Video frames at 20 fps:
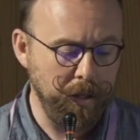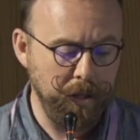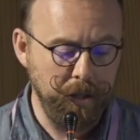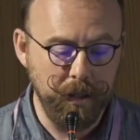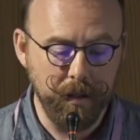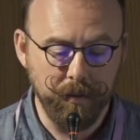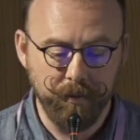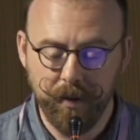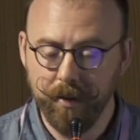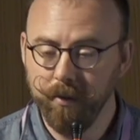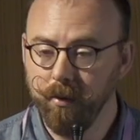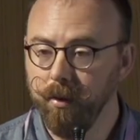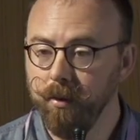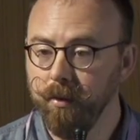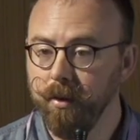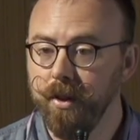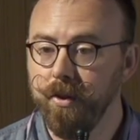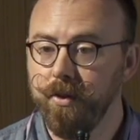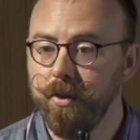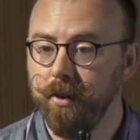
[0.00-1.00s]
in
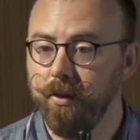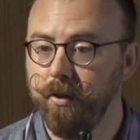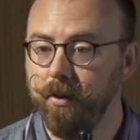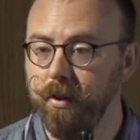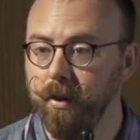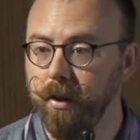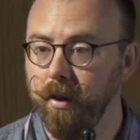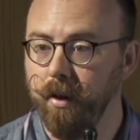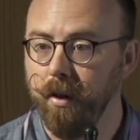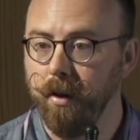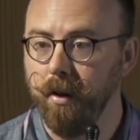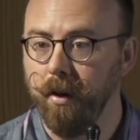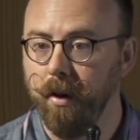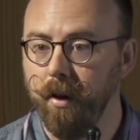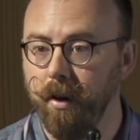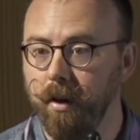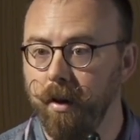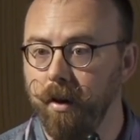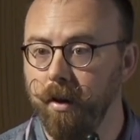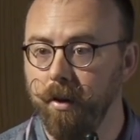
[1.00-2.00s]
vivo in just
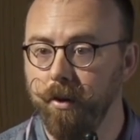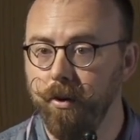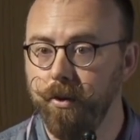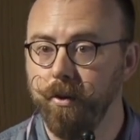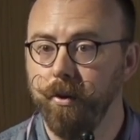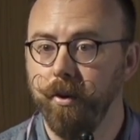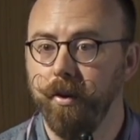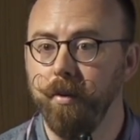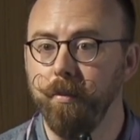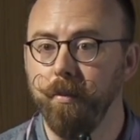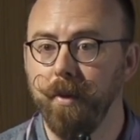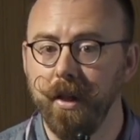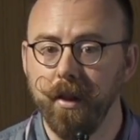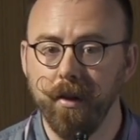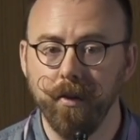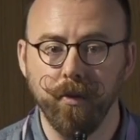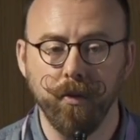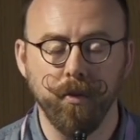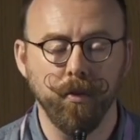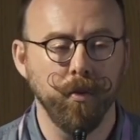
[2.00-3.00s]
30
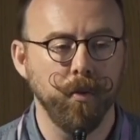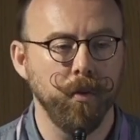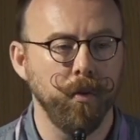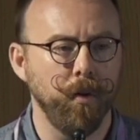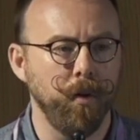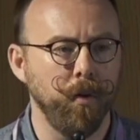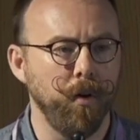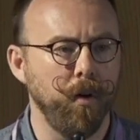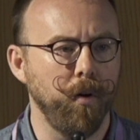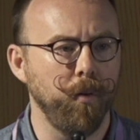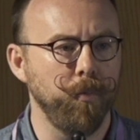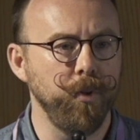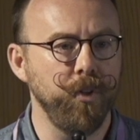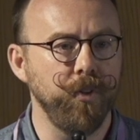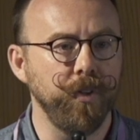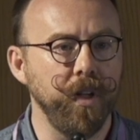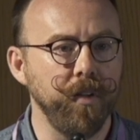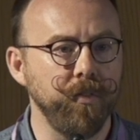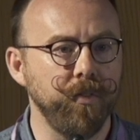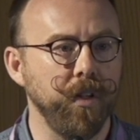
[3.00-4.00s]
minutes,
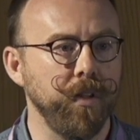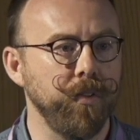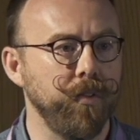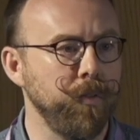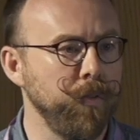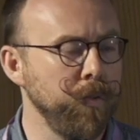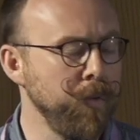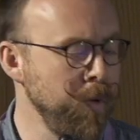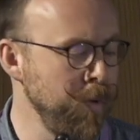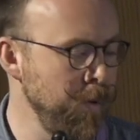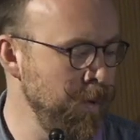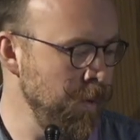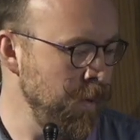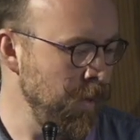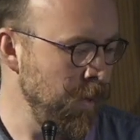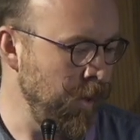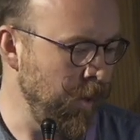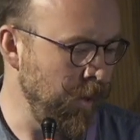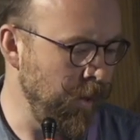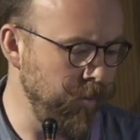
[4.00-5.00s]
which gives us
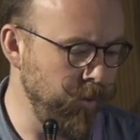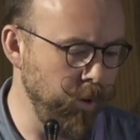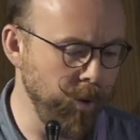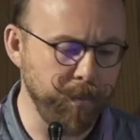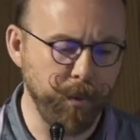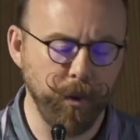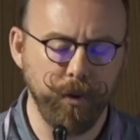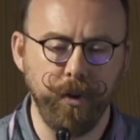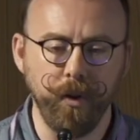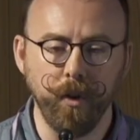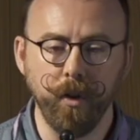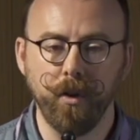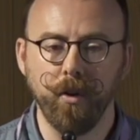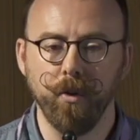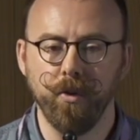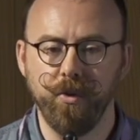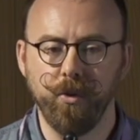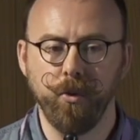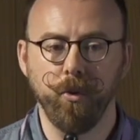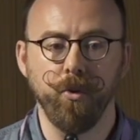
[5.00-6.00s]
the
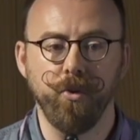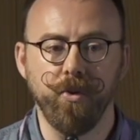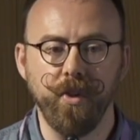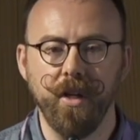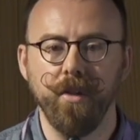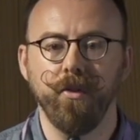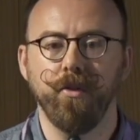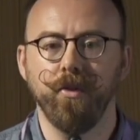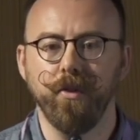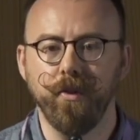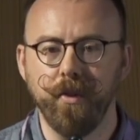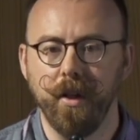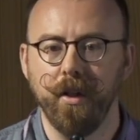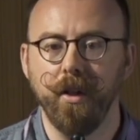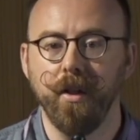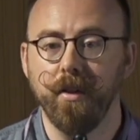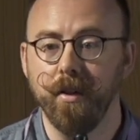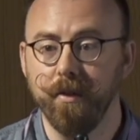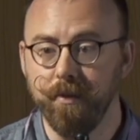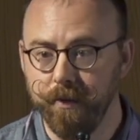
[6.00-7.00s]
opportunity to then
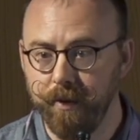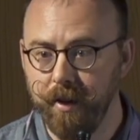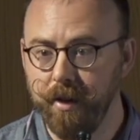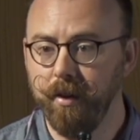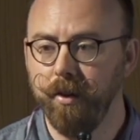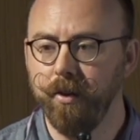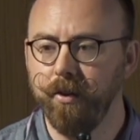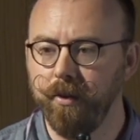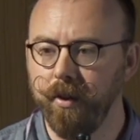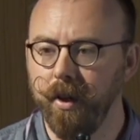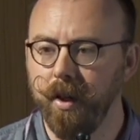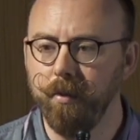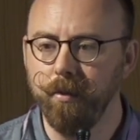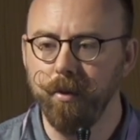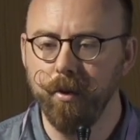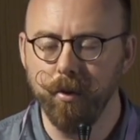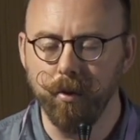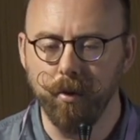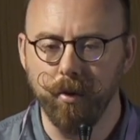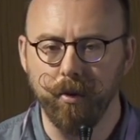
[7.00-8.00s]
study the very same
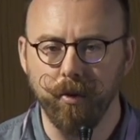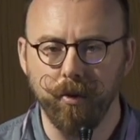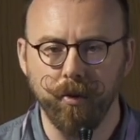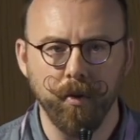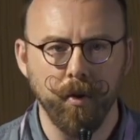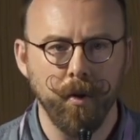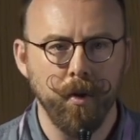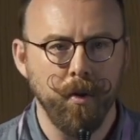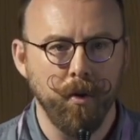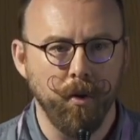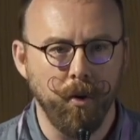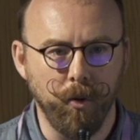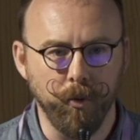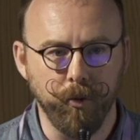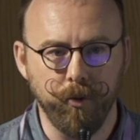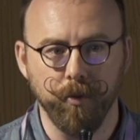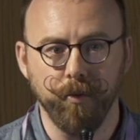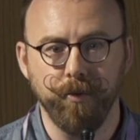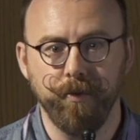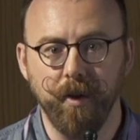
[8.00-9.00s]
neurons
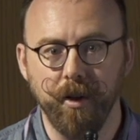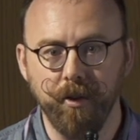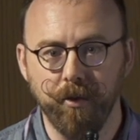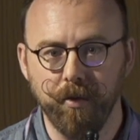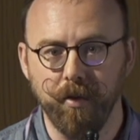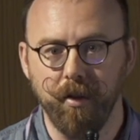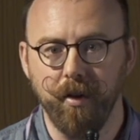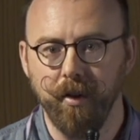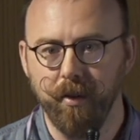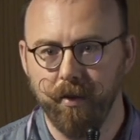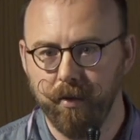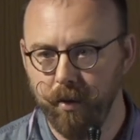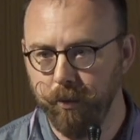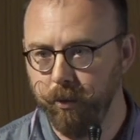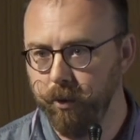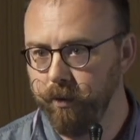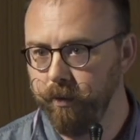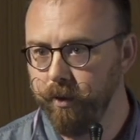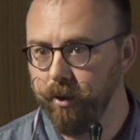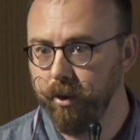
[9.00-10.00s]
also functionally in
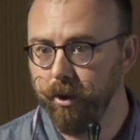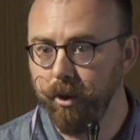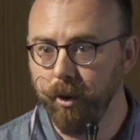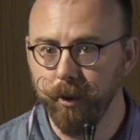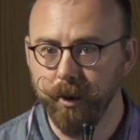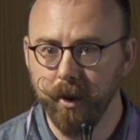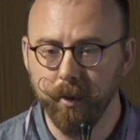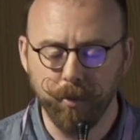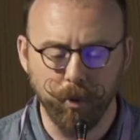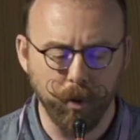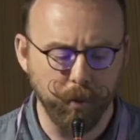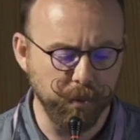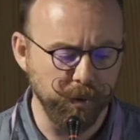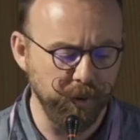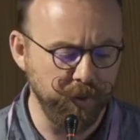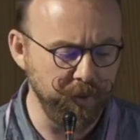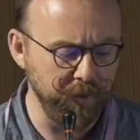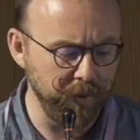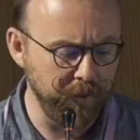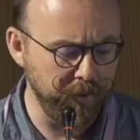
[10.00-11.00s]
terms of their coding
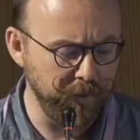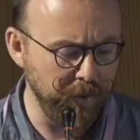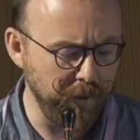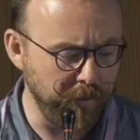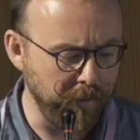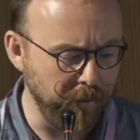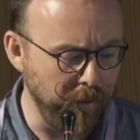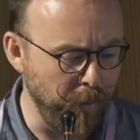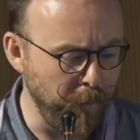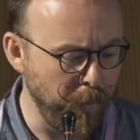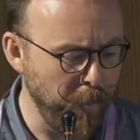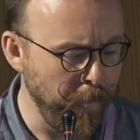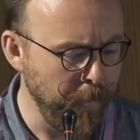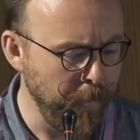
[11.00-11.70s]
properties, et cetera.